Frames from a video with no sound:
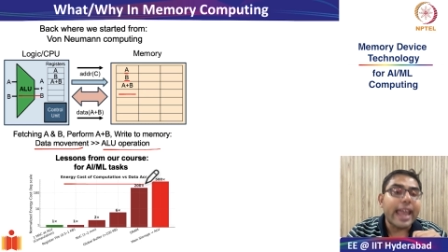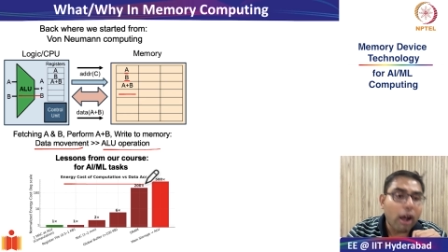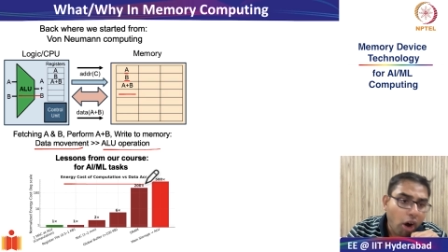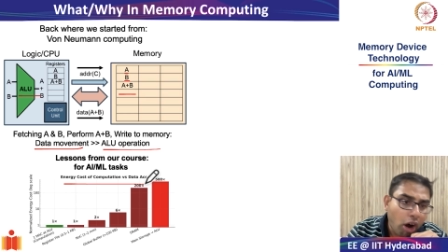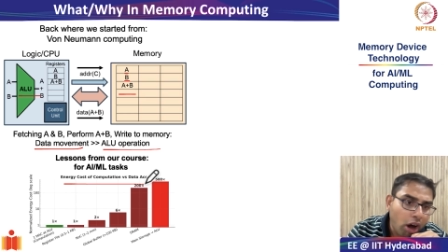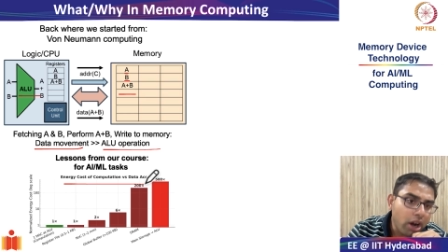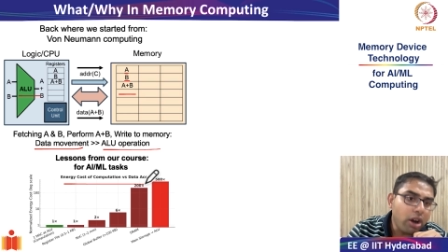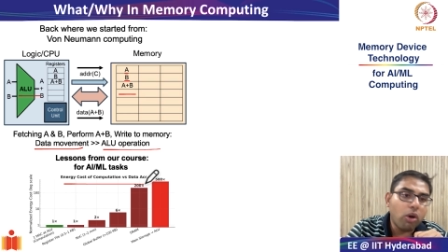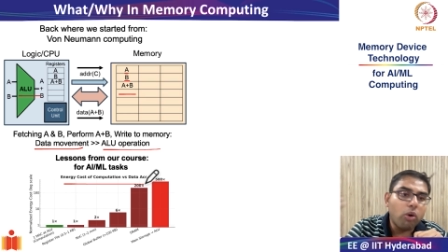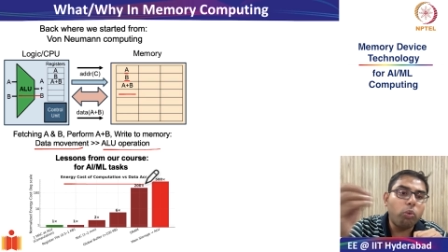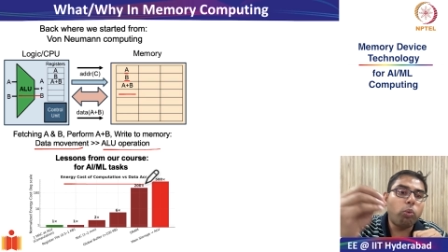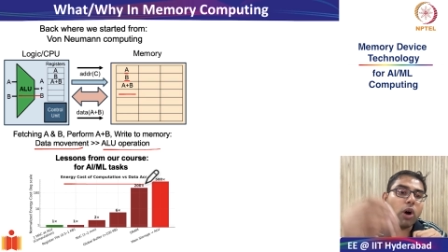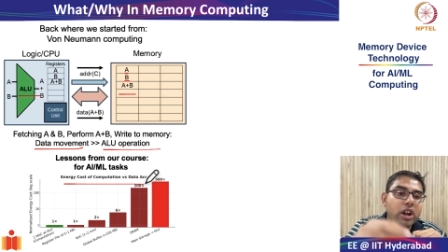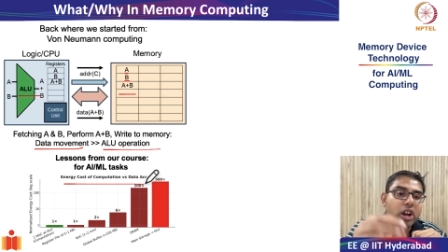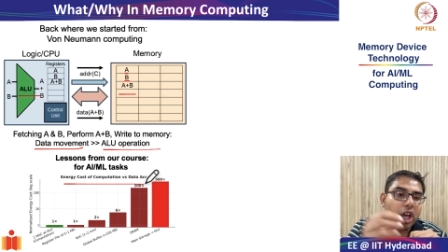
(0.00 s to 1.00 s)
on
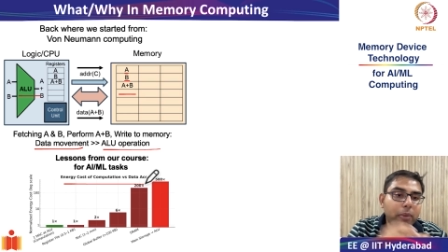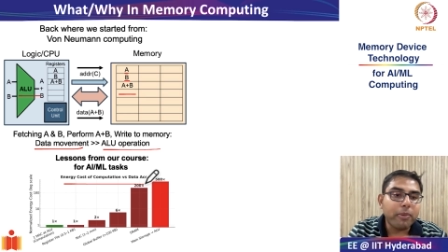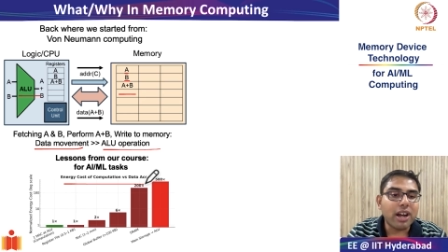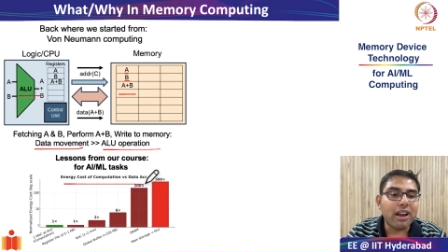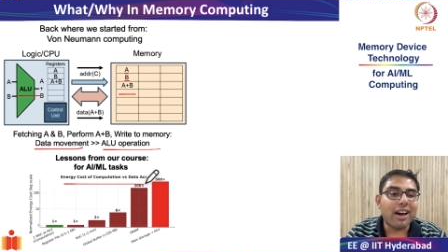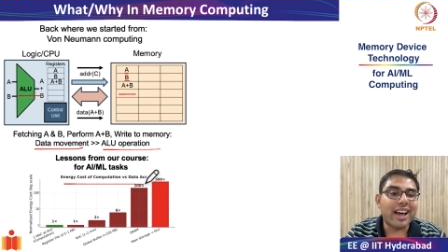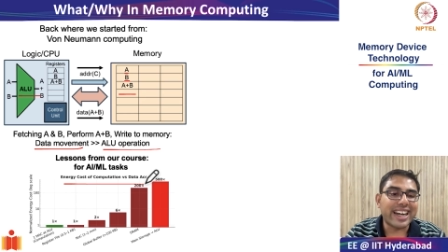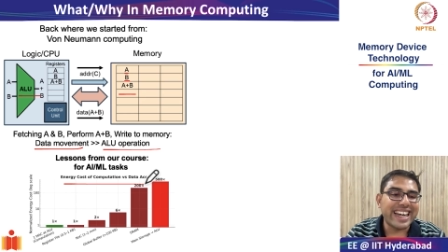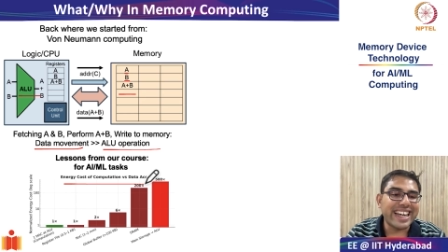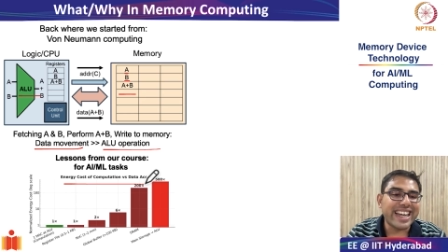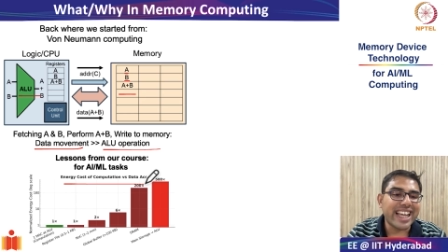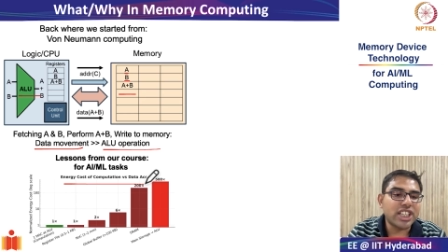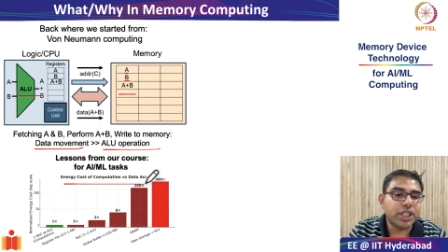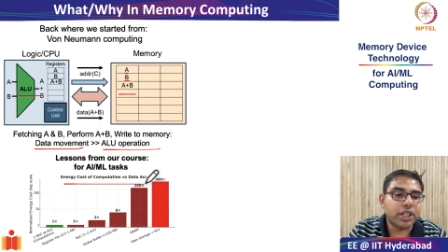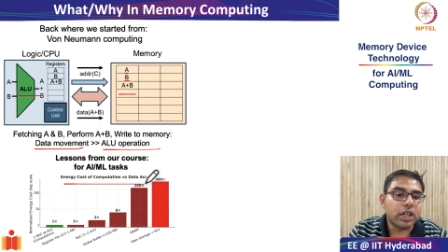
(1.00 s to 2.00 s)
one diamond
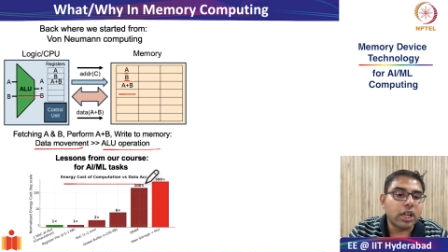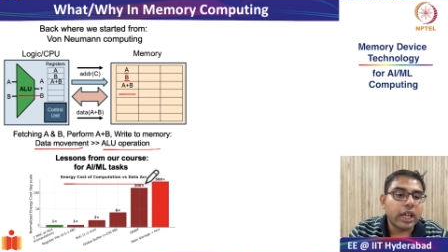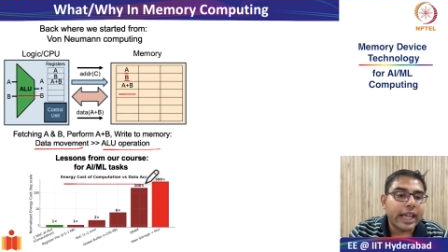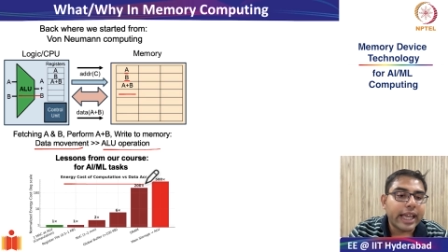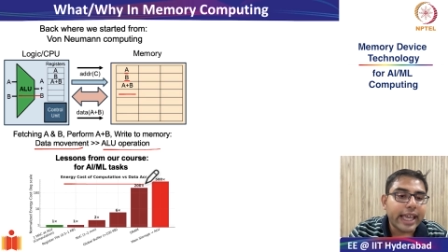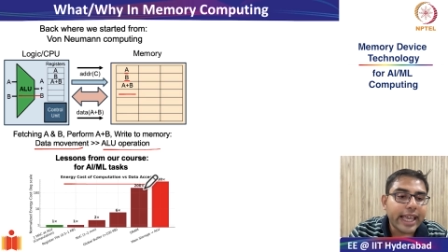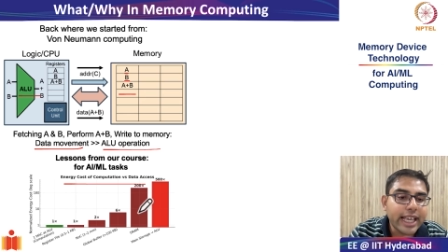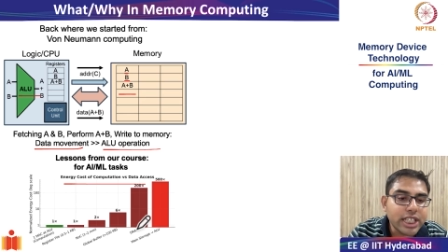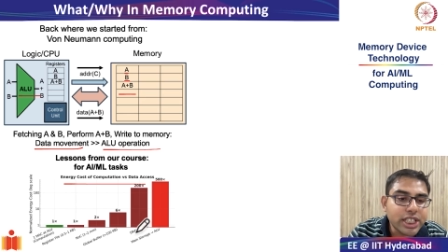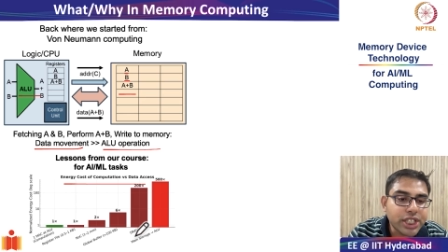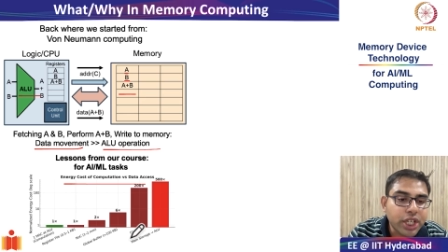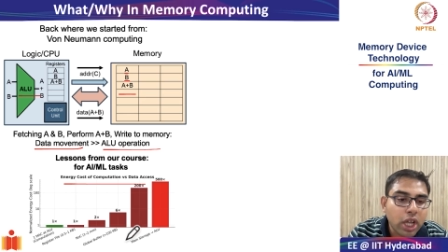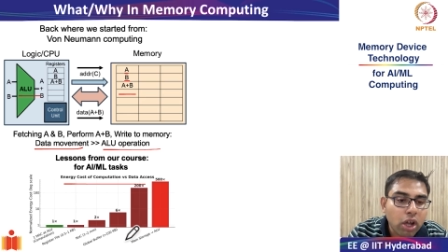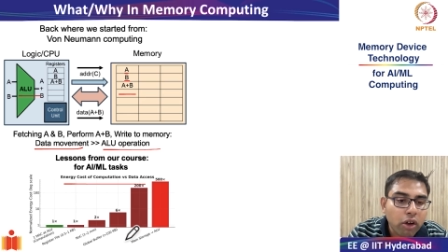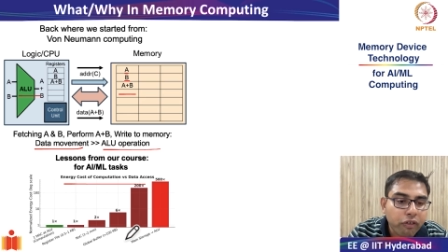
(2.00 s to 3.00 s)
architecture
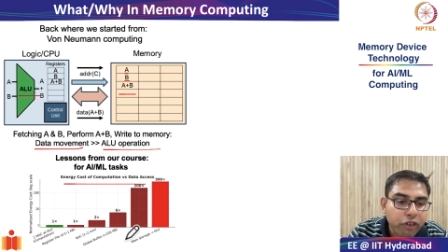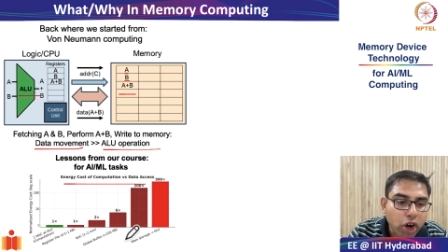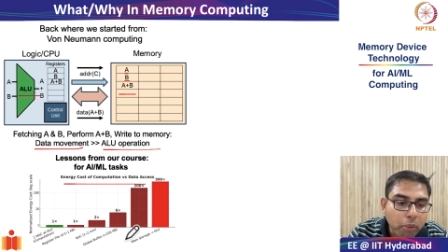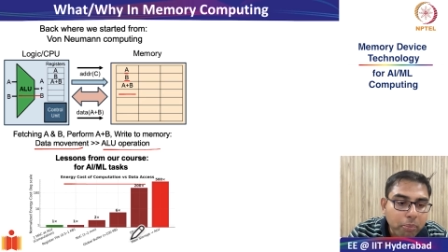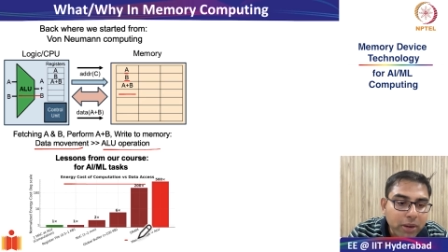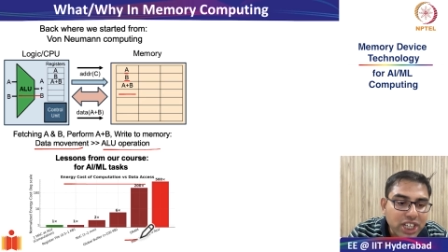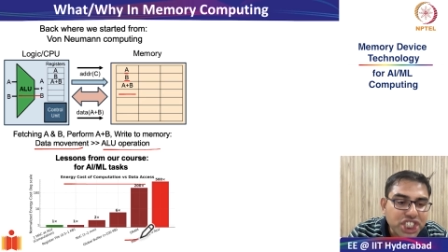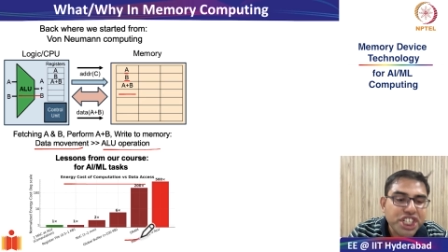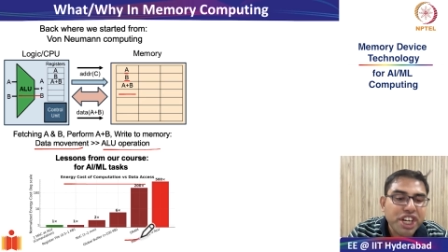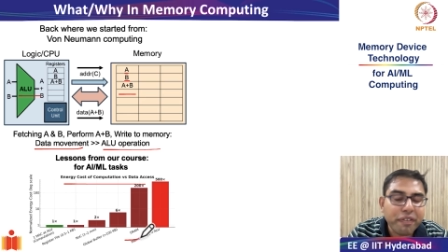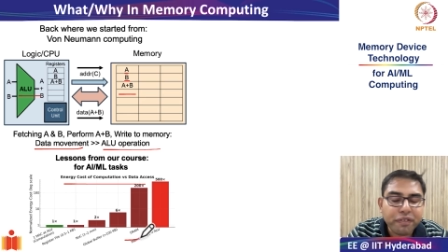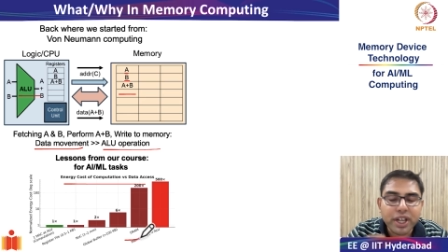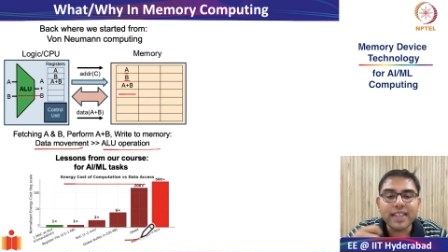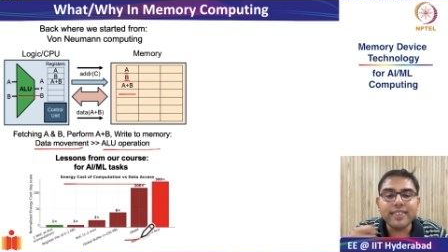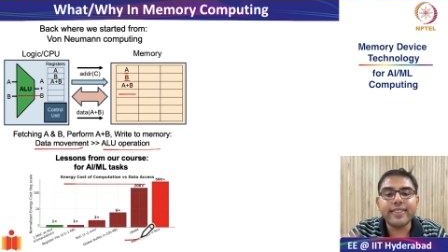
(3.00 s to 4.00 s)
is from
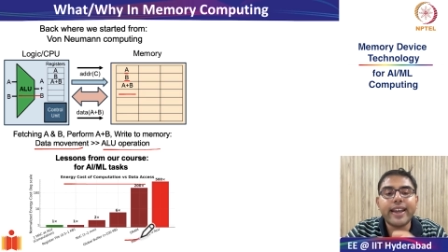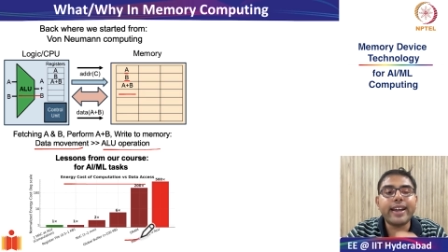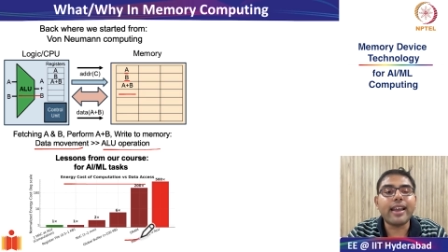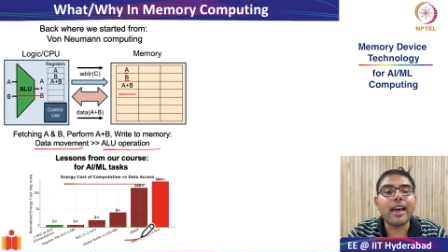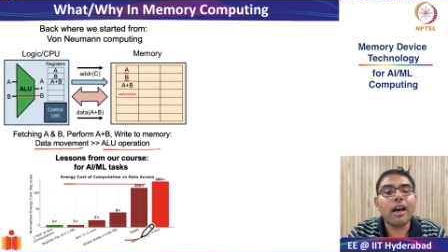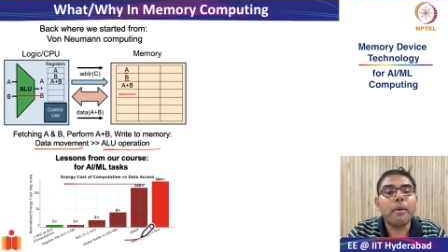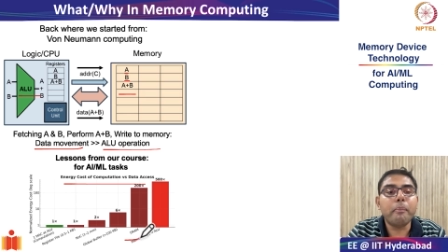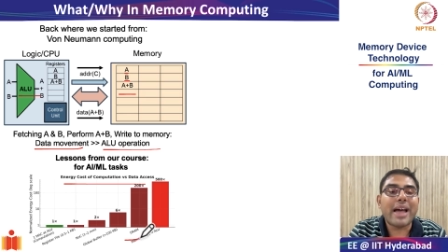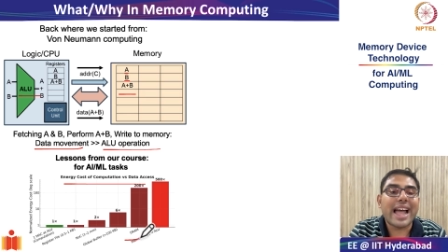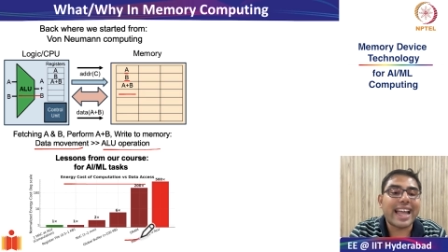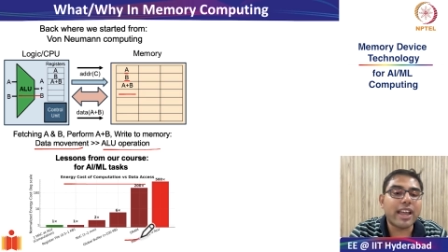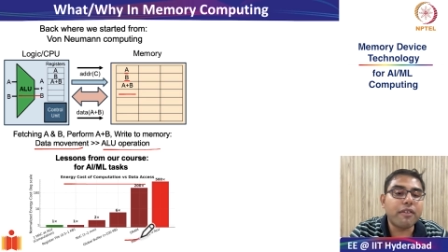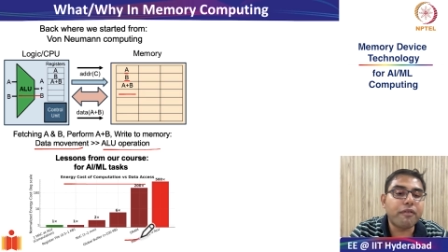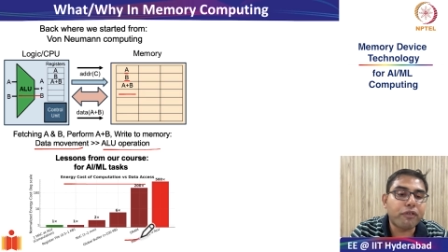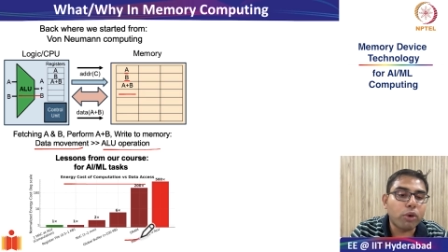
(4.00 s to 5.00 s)
shifting data back
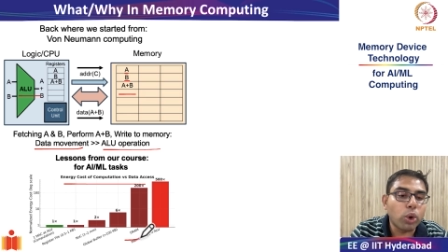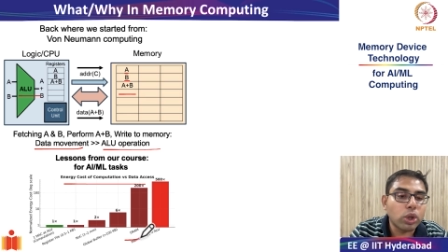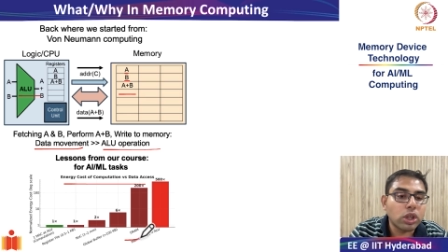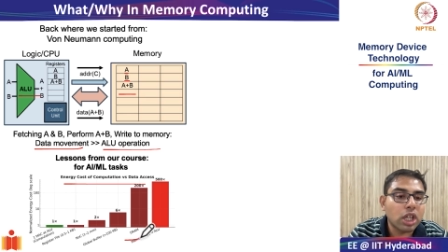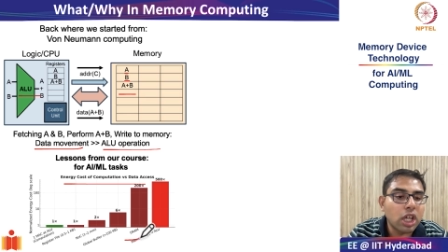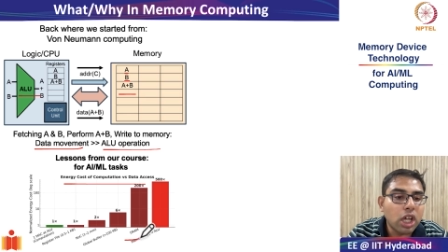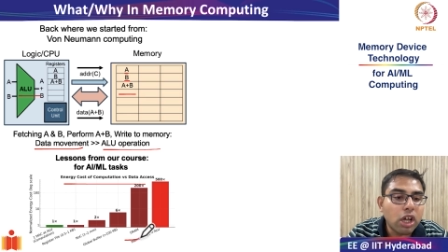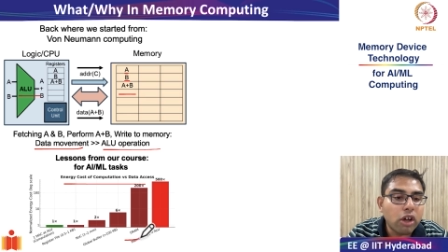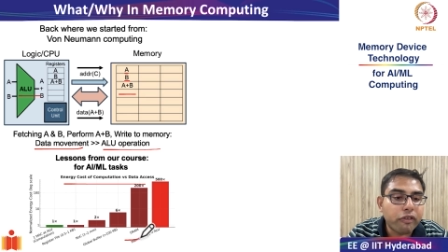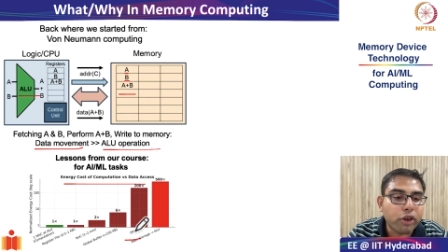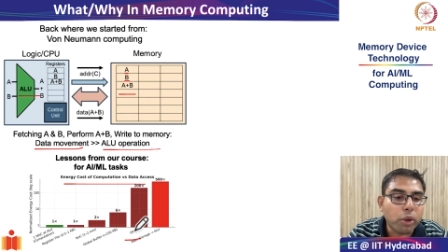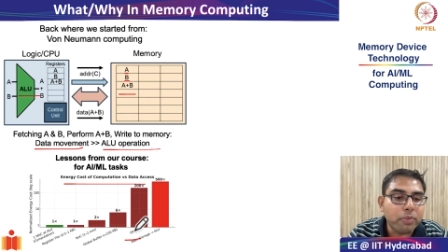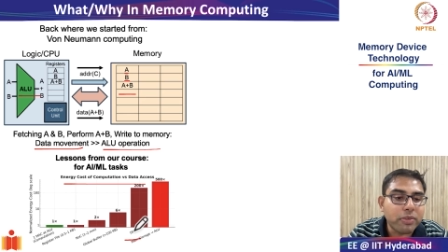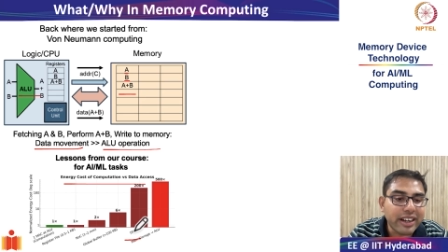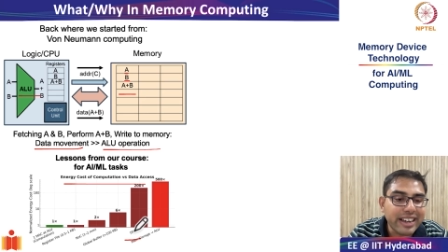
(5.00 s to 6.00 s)
and forth from the